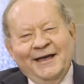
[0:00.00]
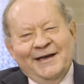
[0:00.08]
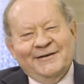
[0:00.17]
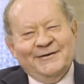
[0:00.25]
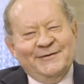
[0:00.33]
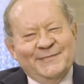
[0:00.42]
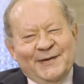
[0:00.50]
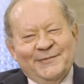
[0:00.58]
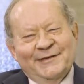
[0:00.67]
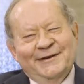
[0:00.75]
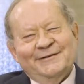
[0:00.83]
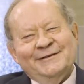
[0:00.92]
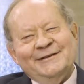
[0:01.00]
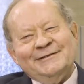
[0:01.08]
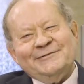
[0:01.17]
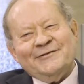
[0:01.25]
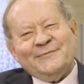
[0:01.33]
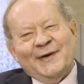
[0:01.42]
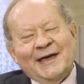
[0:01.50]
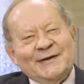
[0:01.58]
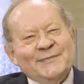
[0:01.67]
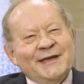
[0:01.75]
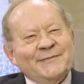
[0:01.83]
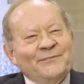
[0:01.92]
I remember, you remind
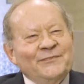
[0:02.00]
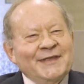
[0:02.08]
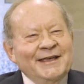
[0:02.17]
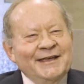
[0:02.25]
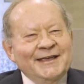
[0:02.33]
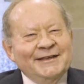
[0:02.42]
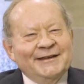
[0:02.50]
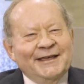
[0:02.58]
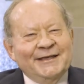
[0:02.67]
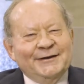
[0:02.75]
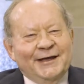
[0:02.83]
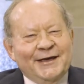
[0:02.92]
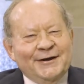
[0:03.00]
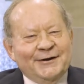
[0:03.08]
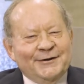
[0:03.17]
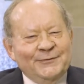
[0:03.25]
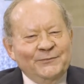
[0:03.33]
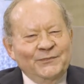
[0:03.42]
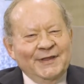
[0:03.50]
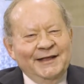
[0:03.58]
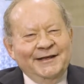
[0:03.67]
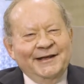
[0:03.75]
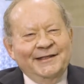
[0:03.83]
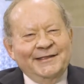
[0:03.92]
me, he, he later
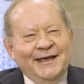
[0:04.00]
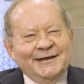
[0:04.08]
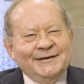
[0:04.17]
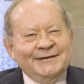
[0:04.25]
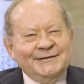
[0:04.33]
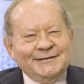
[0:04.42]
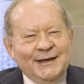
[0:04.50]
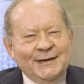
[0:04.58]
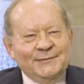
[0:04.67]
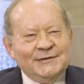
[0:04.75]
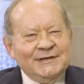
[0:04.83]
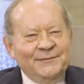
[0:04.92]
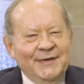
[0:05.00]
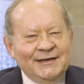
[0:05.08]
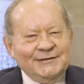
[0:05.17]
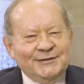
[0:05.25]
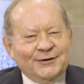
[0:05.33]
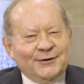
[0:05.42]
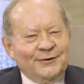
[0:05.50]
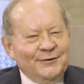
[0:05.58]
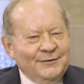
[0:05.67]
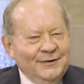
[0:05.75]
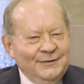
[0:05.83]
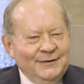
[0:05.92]
in that same semester,
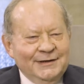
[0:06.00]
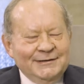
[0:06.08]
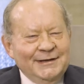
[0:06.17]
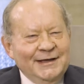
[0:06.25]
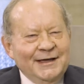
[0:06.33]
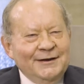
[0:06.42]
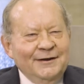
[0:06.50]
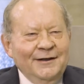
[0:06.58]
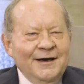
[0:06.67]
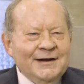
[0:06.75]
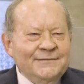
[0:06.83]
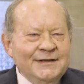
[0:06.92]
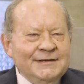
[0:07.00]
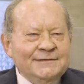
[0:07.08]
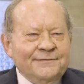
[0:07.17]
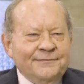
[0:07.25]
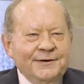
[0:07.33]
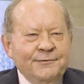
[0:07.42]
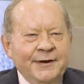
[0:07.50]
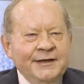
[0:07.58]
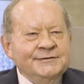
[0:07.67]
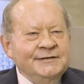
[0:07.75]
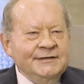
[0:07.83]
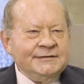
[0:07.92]
he had a lot of these free
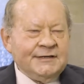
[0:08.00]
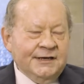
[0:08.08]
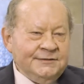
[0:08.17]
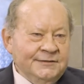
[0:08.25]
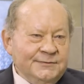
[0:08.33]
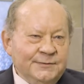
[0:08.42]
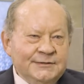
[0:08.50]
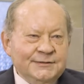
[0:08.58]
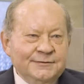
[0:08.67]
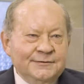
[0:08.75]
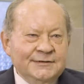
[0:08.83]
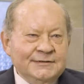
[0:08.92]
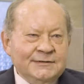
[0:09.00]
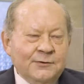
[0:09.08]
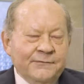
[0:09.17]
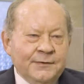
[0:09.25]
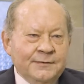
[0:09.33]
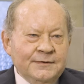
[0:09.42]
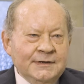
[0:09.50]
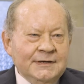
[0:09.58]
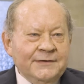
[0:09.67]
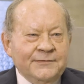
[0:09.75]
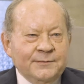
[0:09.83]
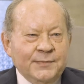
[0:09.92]
ranging discussions with students over
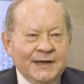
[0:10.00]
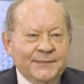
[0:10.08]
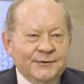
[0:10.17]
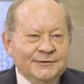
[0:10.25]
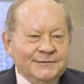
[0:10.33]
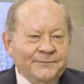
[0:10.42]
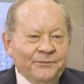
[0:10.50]
different papers.